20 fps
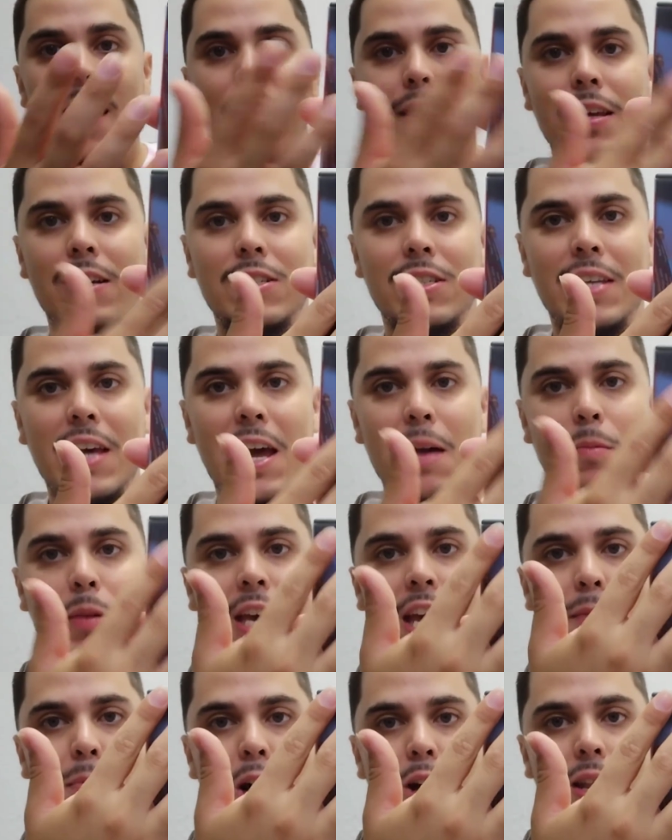This game
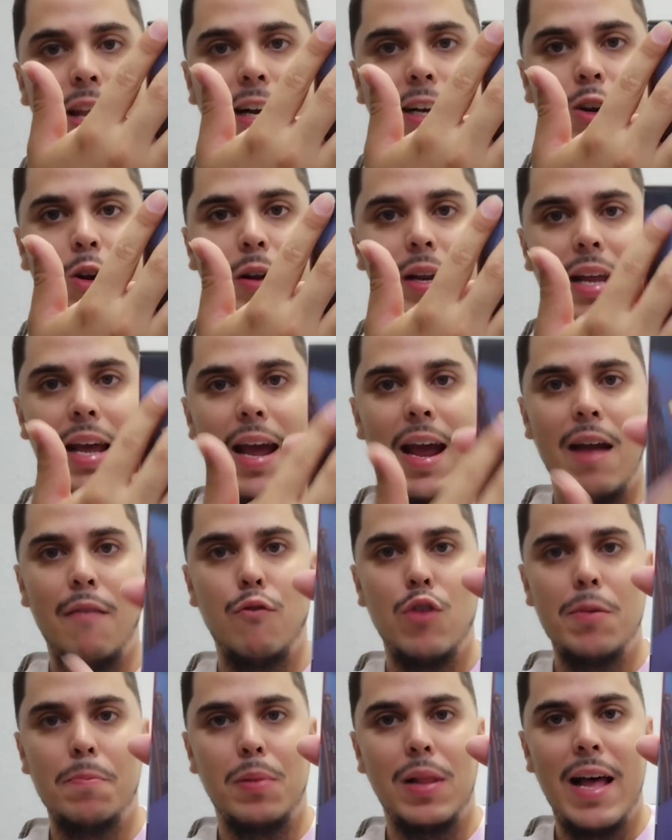came out like on
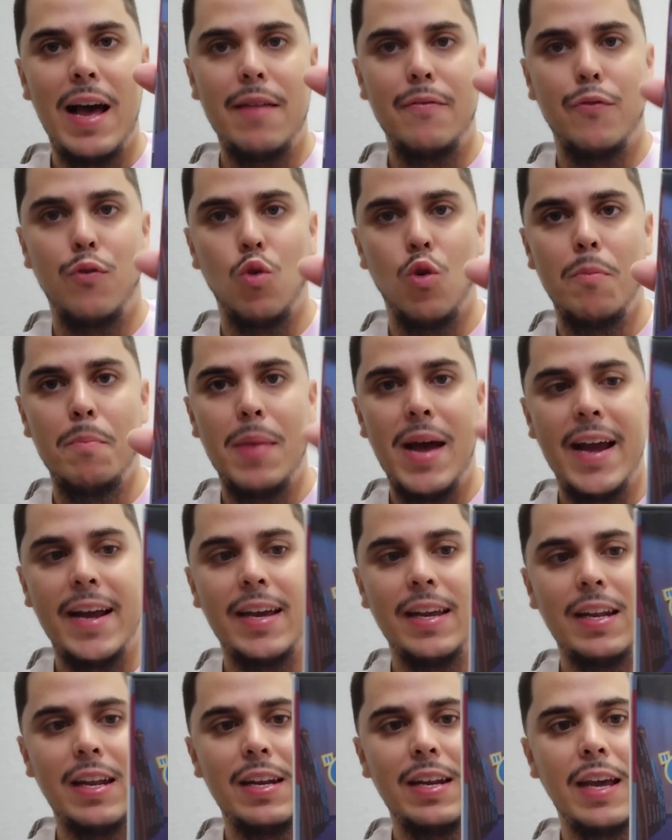every platform back
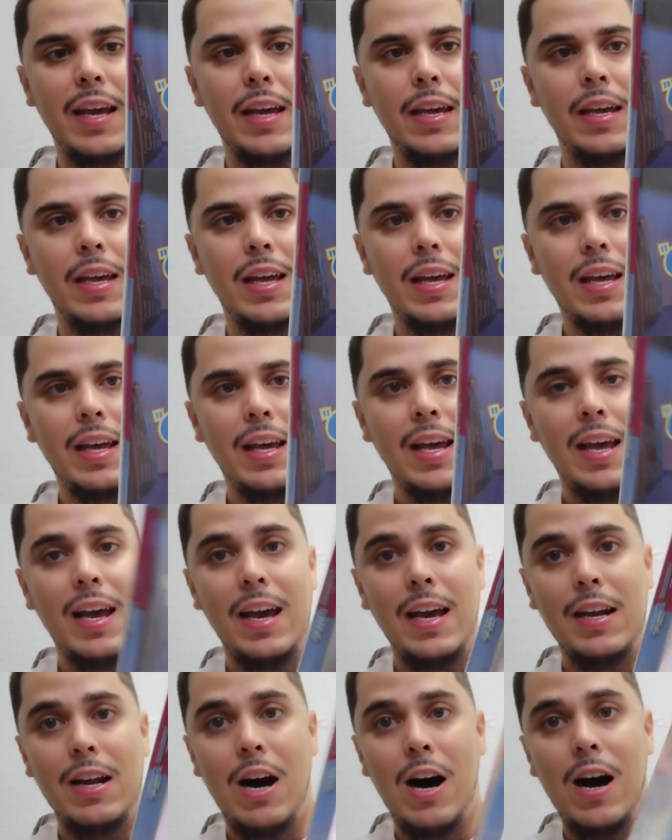in the day,
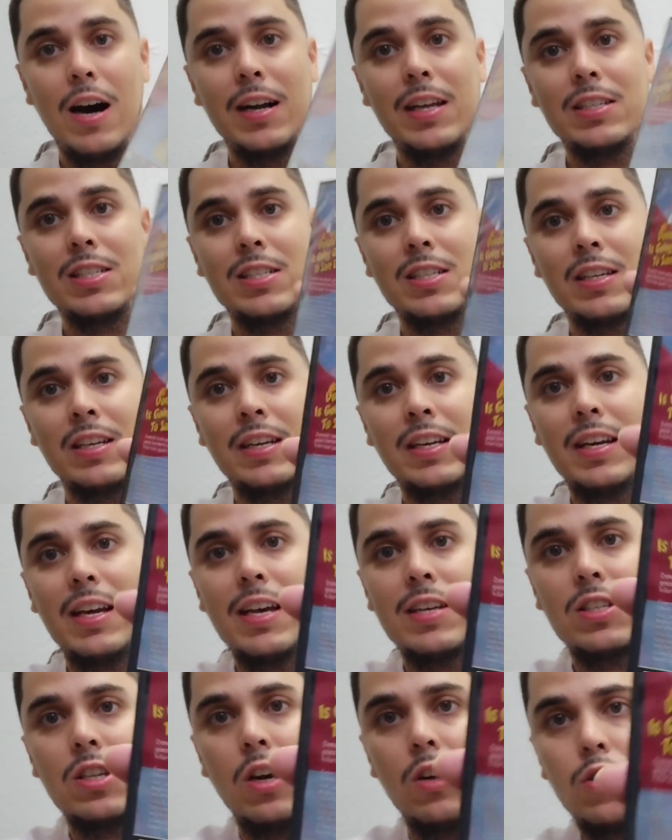and honestly
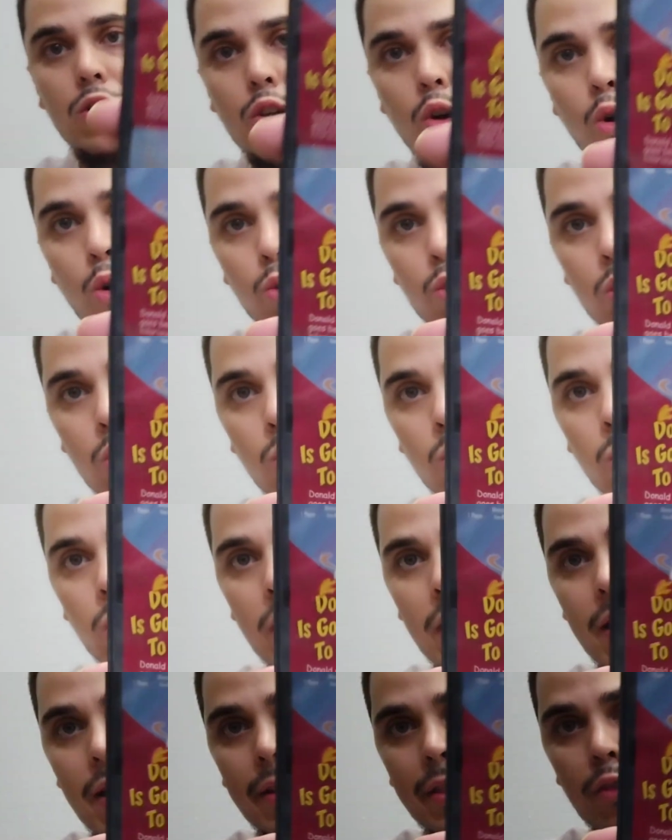is a total
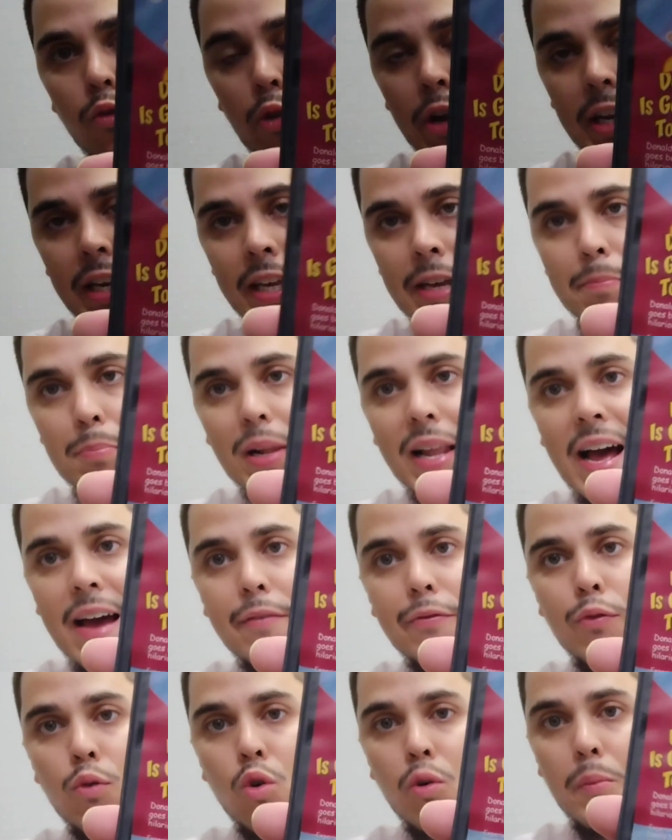3D
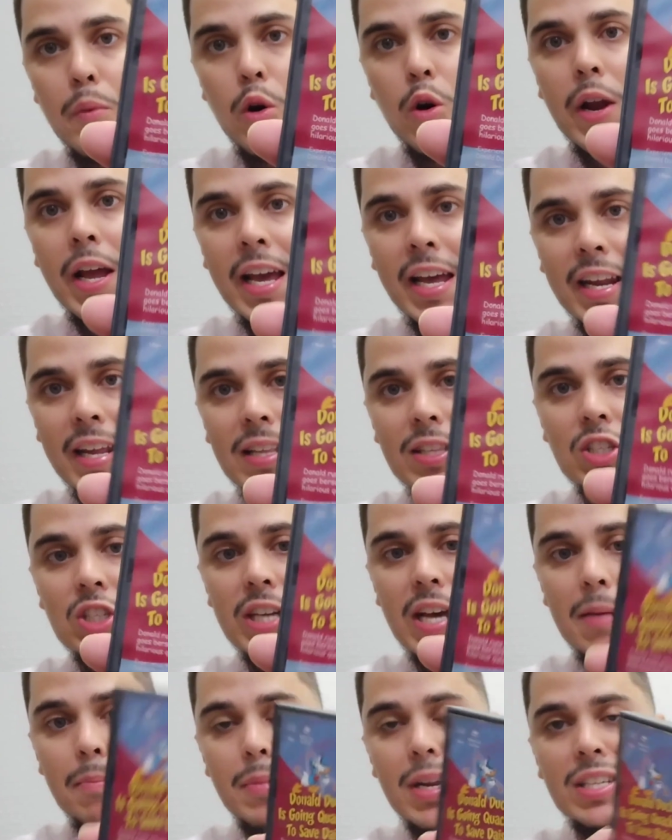platformer hidden
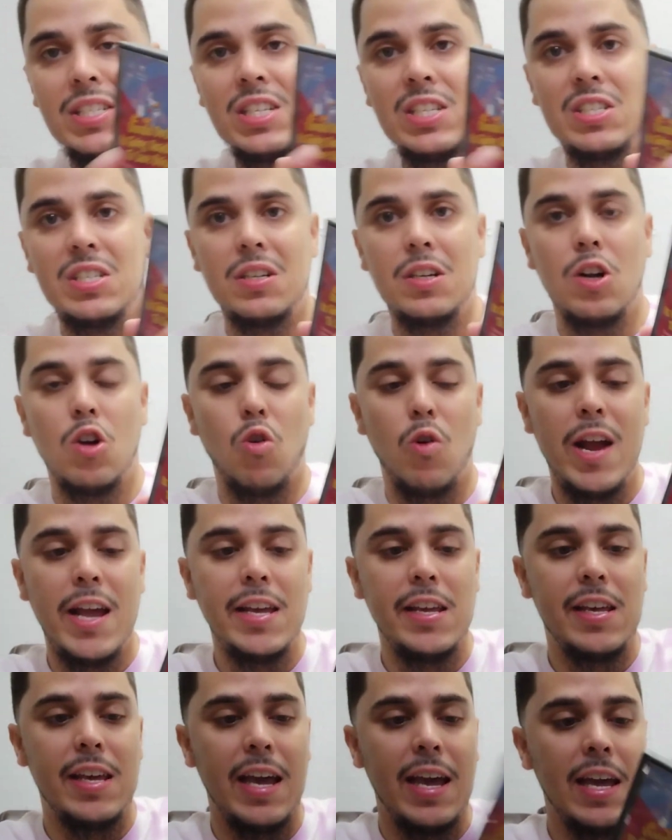gem. This is a
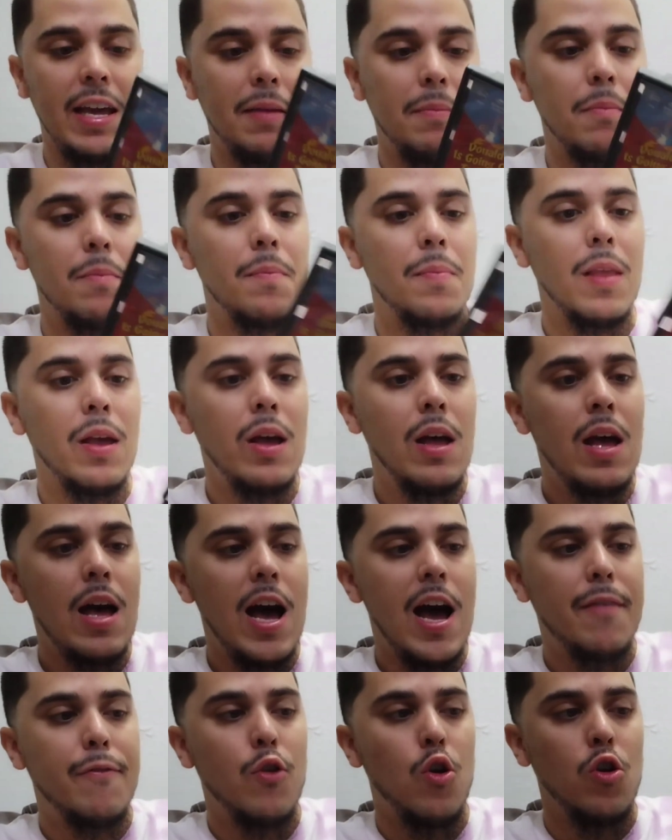great game.
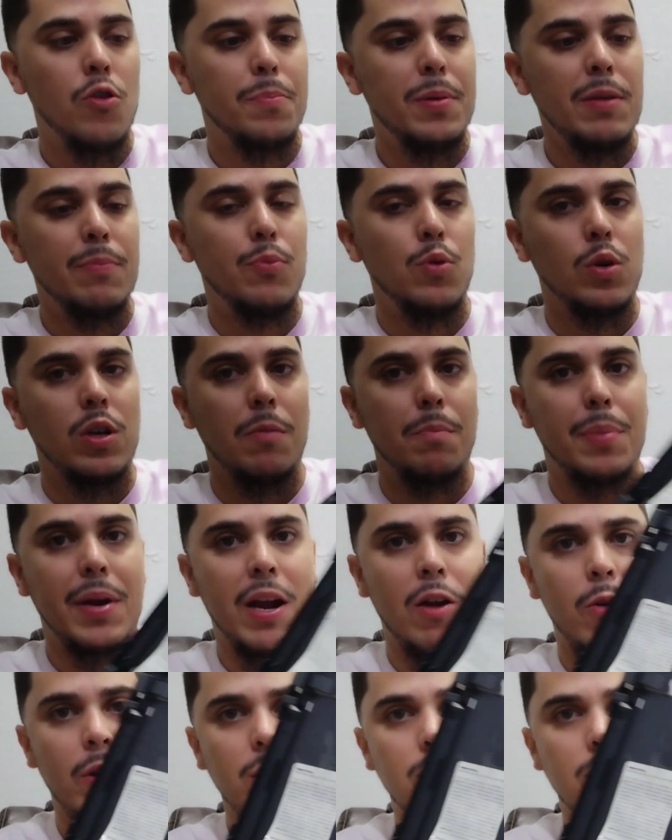I've heard people compare